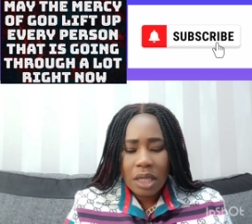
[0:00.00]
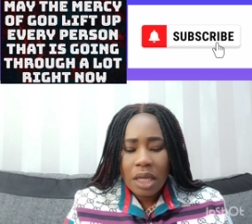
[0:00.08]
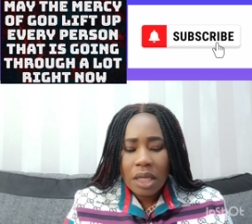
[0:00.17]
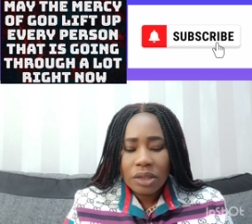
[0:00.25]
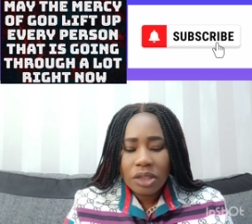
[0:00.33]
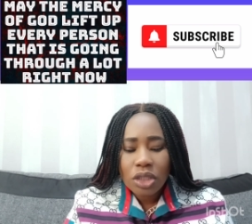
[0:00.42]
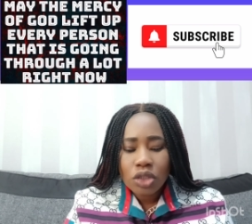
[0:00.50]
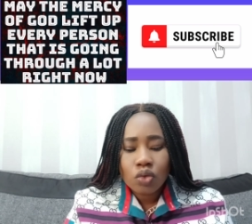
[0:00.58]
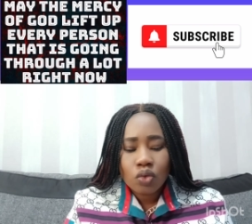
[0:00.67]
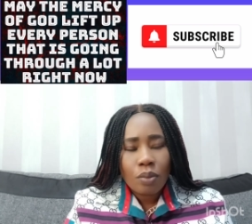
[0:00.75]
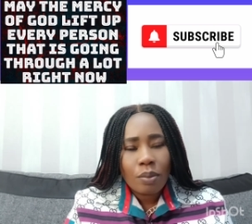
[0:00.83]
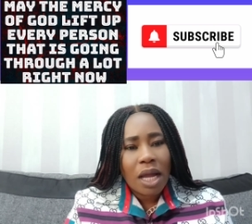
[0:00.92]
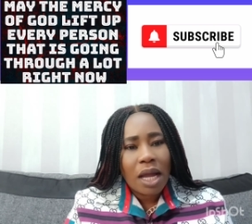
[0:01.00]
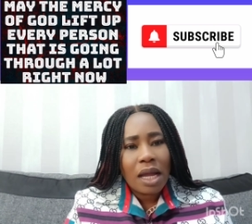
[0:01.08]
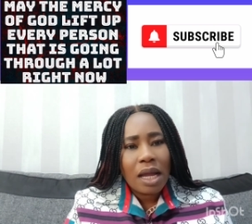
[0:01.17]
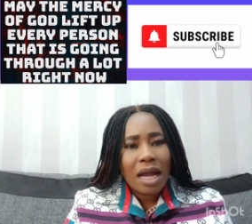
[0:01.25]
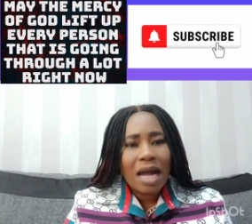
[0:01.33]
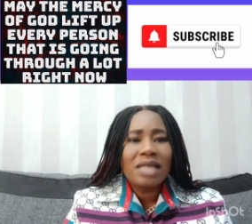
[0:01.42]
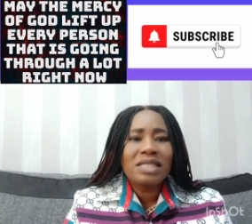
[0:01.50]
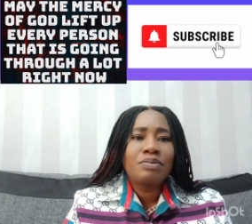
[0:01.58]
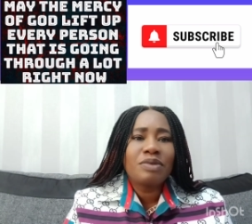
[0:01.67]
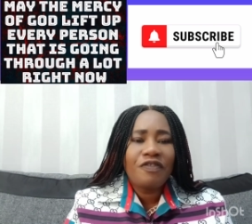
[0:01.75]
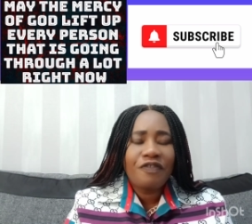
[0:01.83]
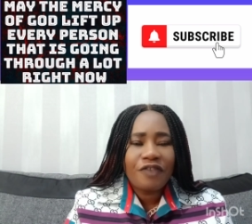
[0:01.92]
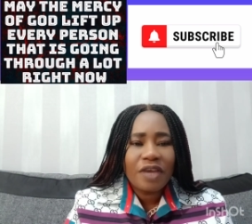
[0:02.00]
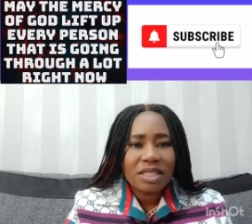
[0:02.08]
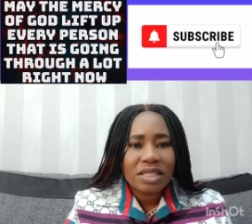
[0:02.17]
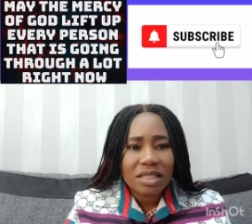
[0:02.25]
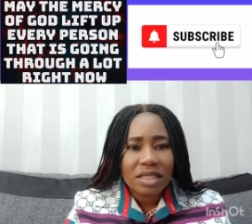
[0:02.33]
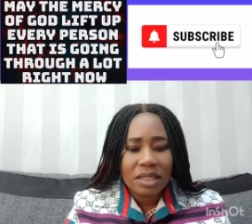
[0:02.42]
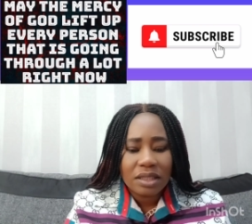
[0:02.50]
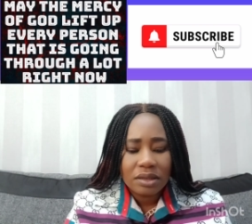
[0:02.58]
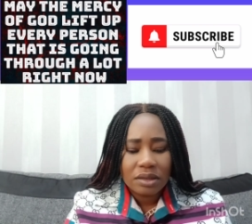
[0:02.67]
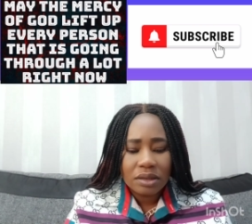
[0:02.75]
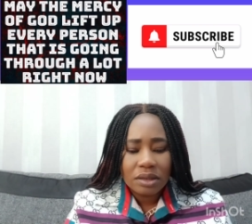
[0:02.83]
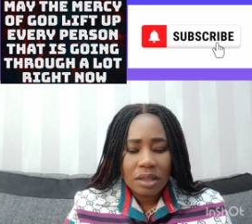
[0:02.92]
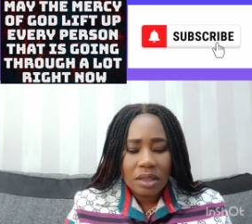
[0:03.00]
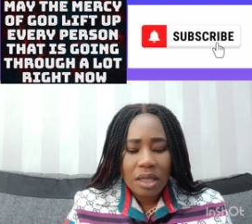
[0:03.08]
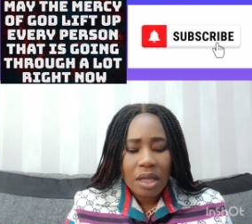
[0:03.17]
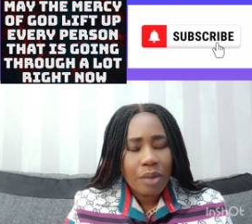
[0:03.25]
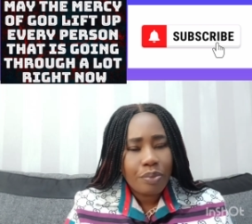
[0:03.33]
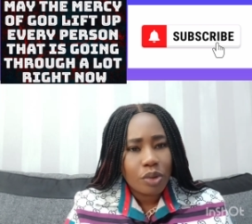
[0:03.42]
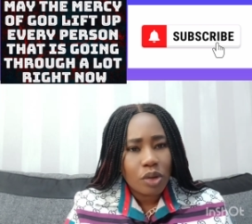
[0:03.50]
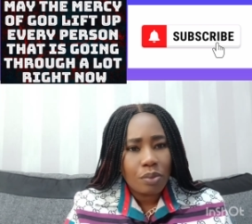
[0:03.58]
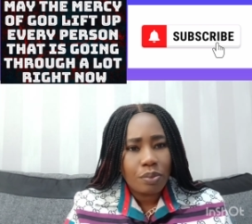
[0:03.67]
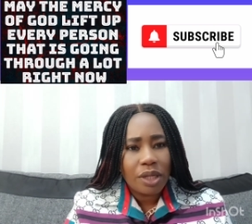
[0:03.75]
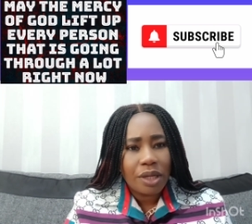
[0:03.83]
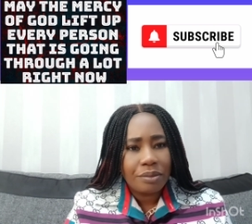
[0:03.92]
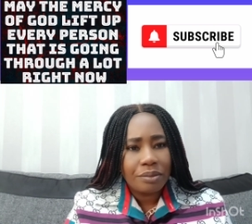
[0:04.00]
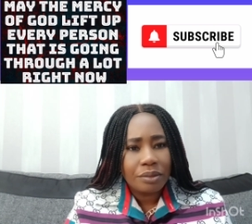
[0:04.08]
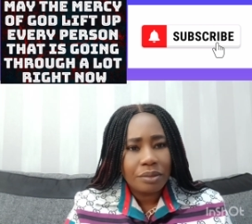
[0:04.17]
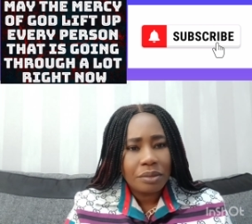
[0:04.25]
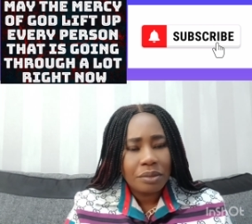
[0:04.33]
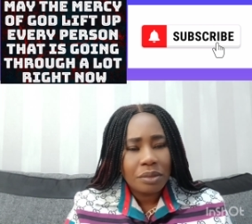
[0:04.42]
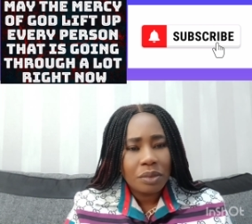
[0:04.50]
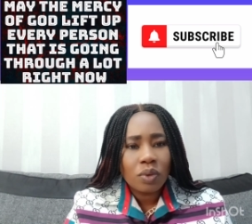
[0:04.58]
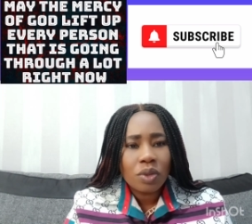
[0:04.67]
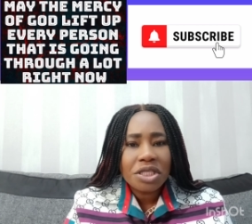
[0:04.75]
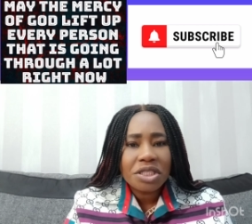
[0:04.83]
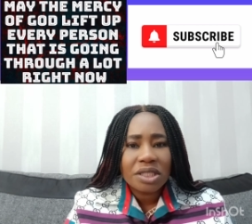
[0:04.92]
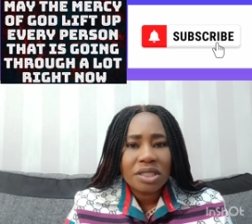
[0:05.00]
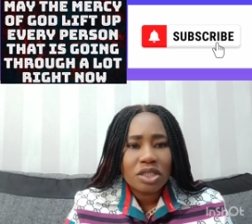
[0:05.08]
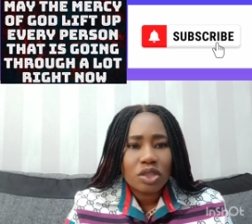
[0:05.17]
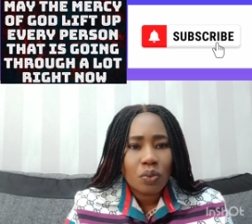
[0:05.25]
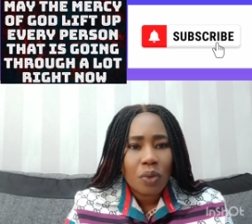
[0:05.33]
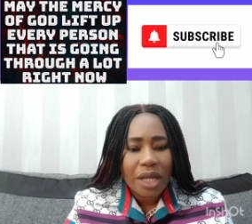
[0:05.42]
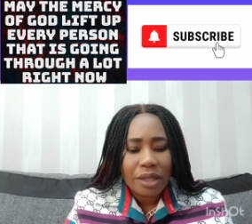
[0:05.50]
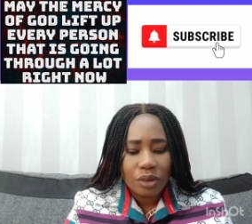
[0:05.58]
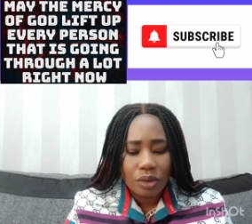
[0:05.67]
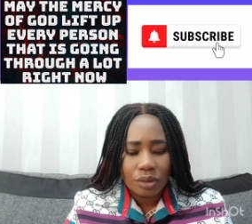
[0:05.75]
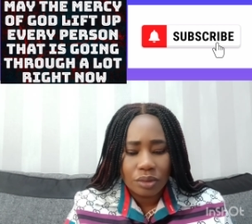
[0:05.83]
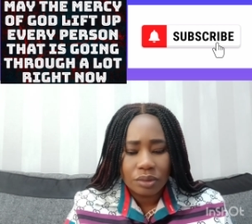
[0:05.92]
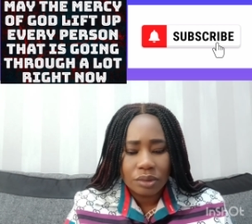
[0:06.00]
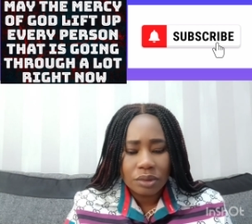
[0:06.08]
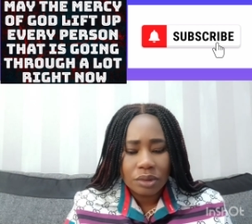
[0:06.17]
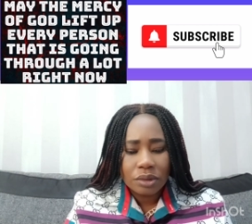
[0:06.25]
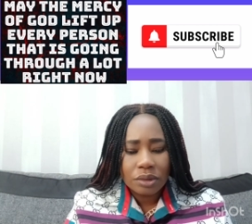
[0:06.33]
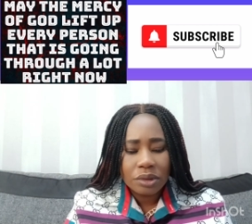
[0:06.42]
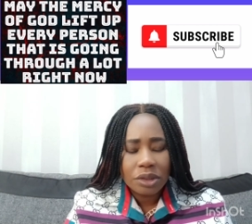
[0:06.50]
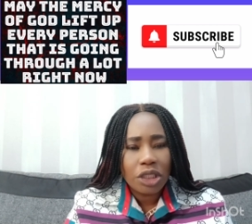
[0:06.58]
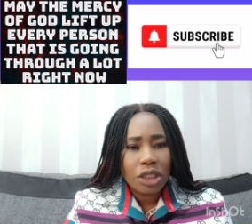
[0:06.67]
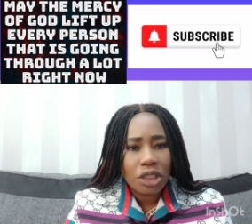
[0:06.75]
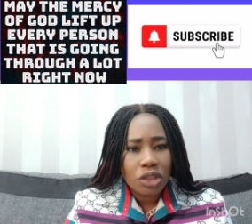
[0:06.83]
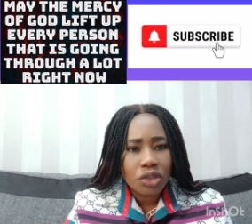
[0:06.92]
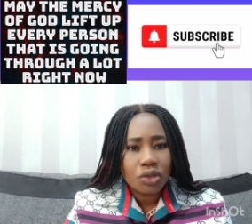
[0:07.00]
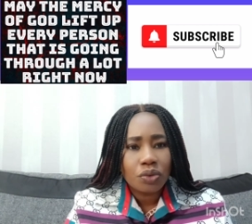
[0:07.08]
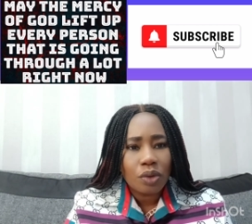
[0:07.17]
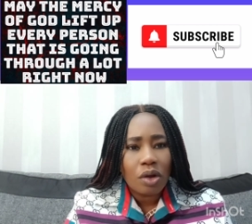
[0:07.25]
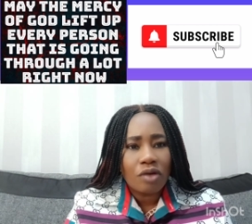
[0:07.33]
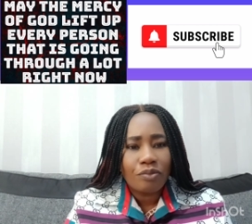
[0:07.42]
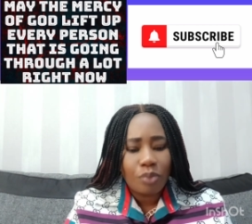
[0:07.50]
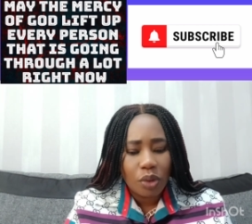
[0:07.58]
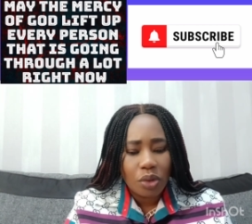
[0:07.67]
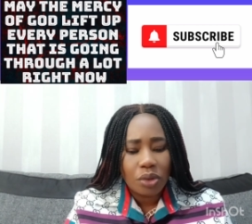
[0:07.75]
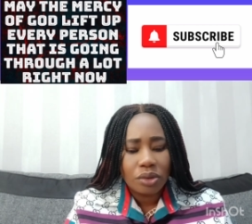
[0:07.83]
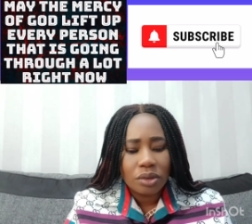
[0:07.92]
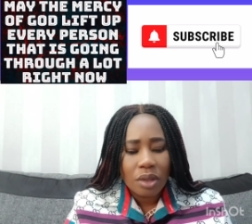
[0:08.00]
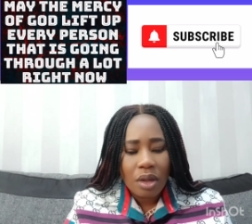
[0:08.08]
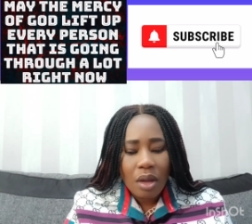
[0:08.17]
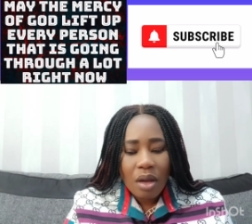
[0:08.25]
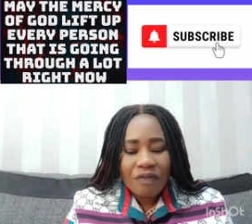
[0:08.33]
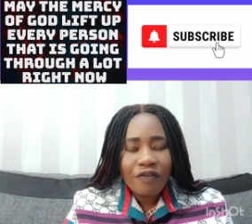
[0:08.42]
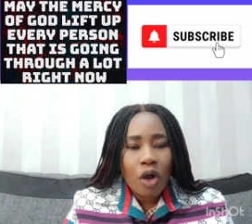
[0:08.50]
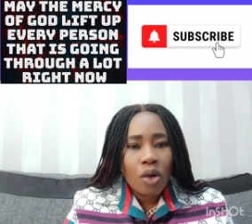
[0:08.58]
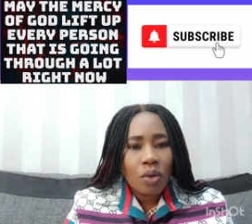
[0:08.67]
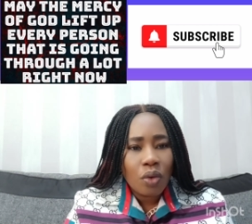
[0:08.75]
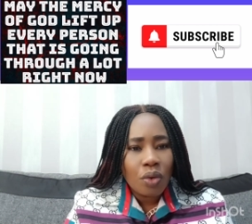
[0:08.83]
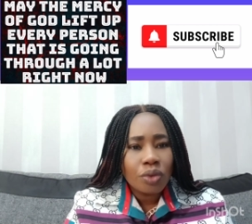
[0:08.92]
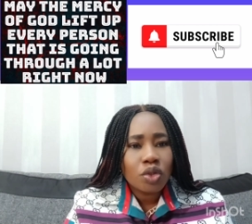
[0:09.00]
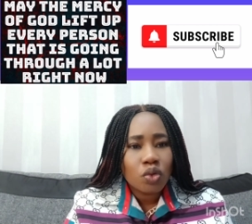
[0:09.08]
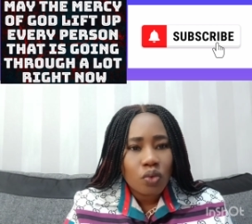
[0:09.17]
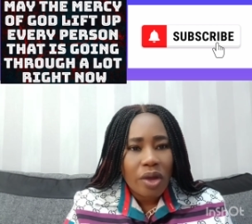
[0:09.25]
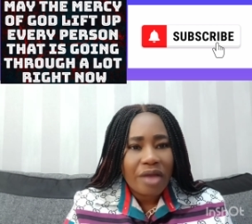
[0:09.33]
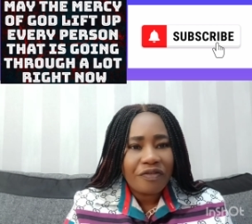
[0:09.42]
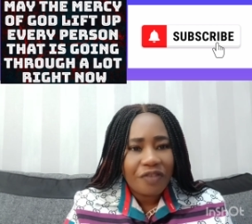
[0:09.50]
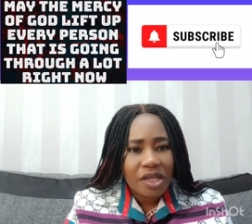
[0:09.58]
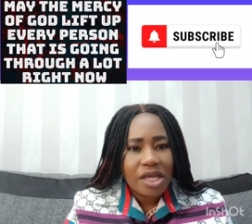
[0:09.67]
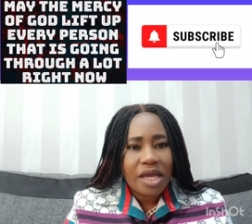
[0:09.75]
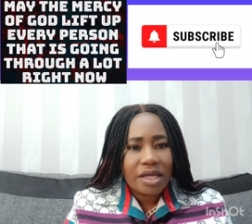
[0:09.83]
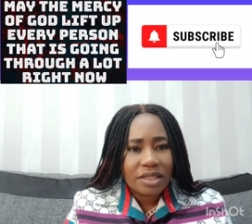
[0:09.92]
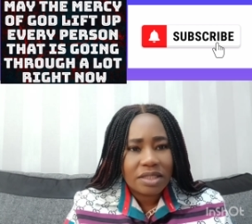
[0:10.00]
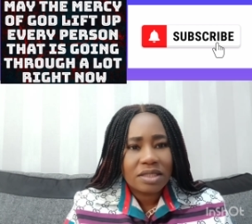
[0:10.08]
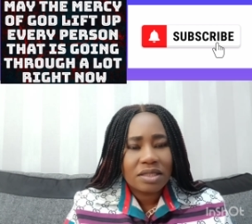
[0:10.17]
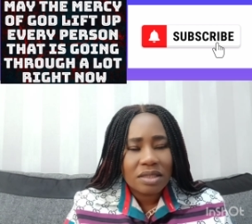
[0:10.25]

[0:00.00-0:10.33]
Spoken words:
This woman has been facing a problem, which is well known, the issue of blood, for good 12 years.